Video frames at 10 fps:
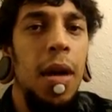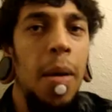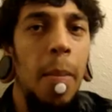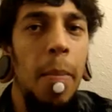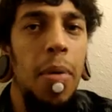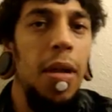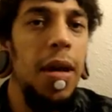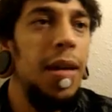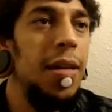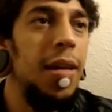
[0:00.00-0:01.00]

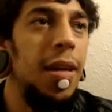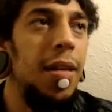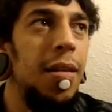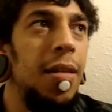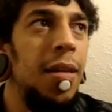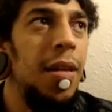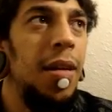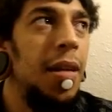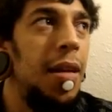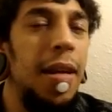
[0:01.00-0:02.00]
blood and
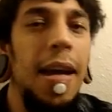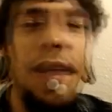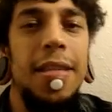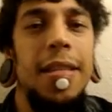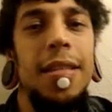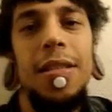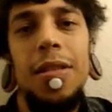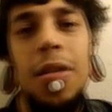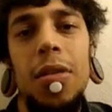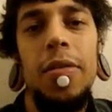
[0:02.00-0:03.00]
nastiness
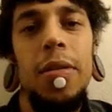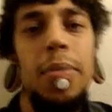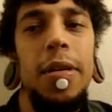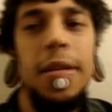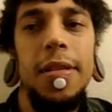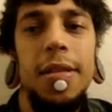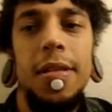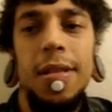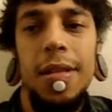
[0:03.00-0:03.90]
all over the place,